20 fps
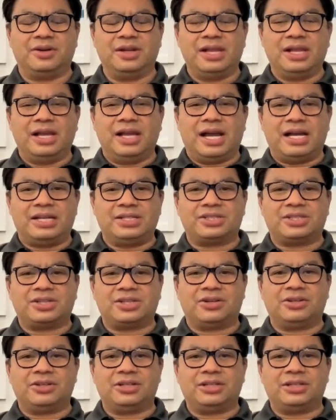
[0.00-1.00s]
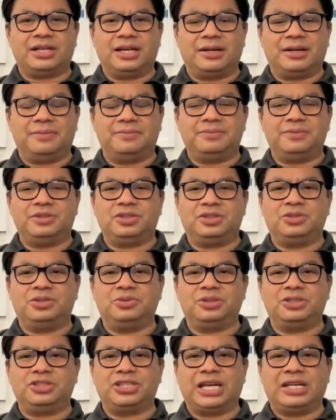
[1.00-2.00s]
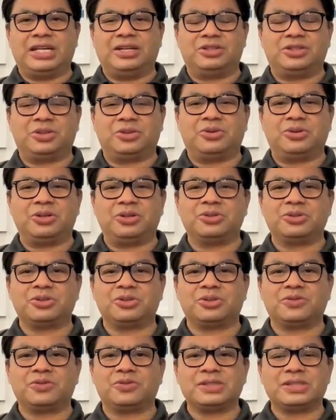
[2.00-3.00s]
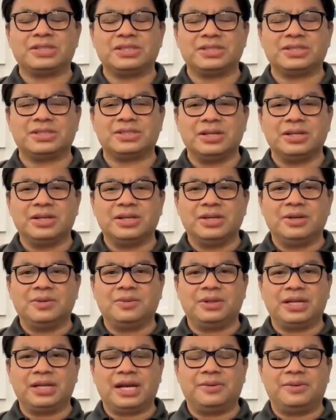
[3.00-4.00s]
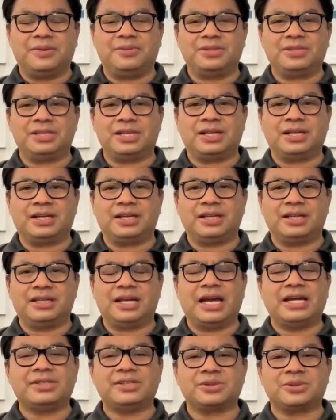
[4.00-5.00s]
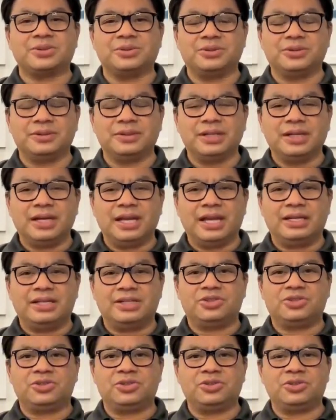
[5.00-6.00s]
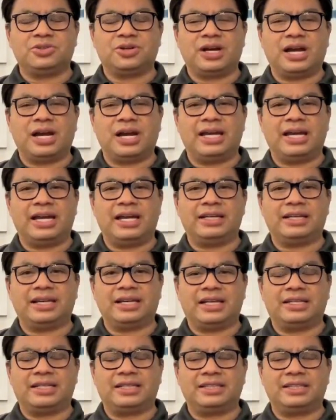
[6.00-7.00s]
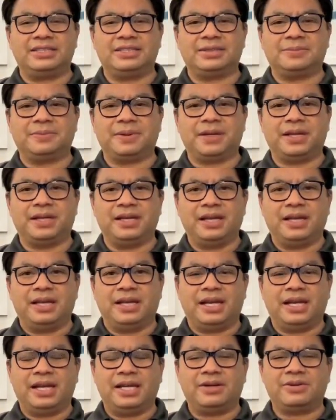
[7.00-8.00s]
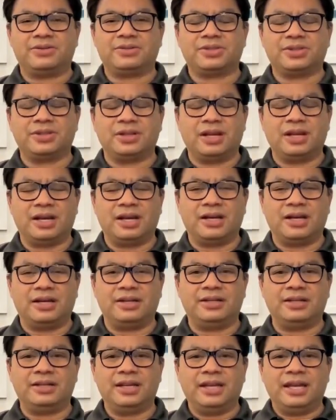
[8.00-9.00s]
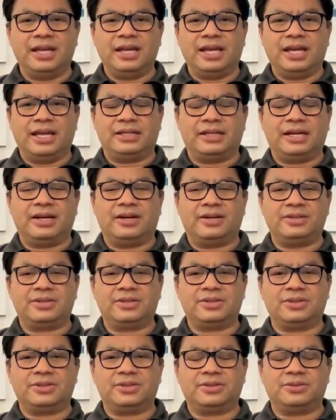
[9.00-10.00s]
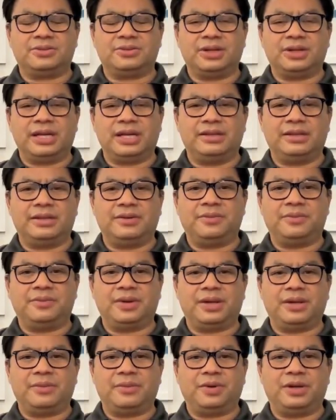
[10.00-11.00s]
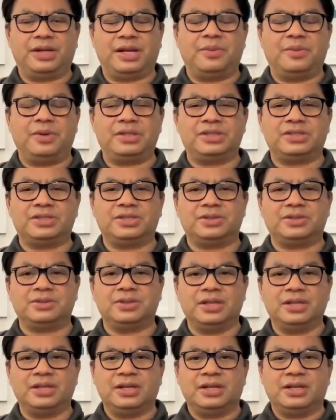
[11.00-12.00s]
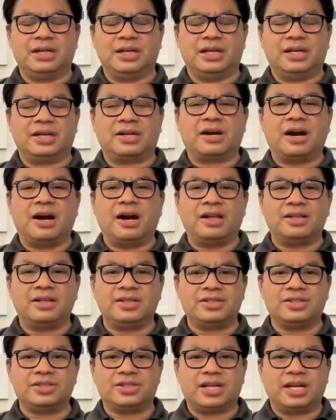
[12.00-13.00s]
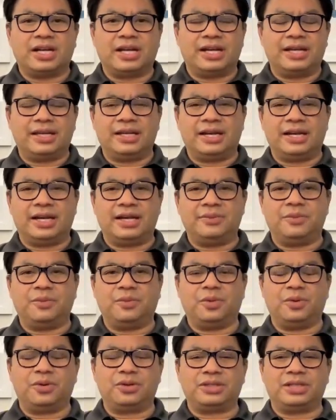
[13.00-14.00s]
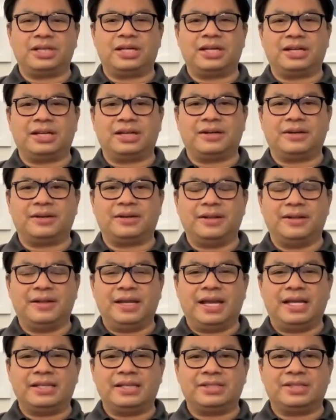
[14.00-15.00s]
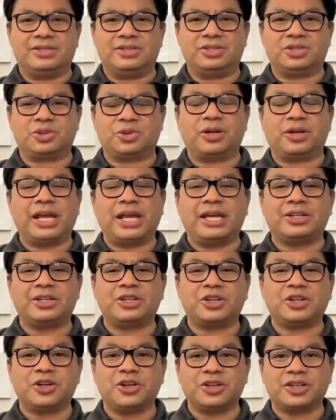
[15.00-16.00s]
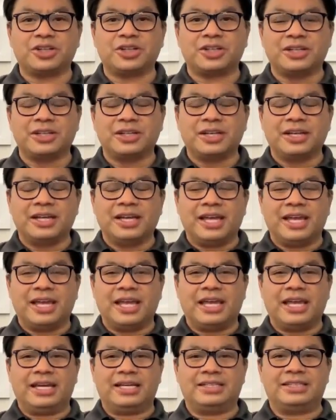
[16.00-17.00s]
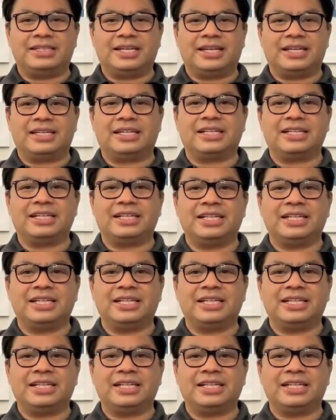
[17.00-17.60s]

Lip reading: I started doing janitorial services when I was in high school and in junior high. I cleaned up a hair salon, and I also and when I went to college, I worked as a shorthand cook, and I cleaned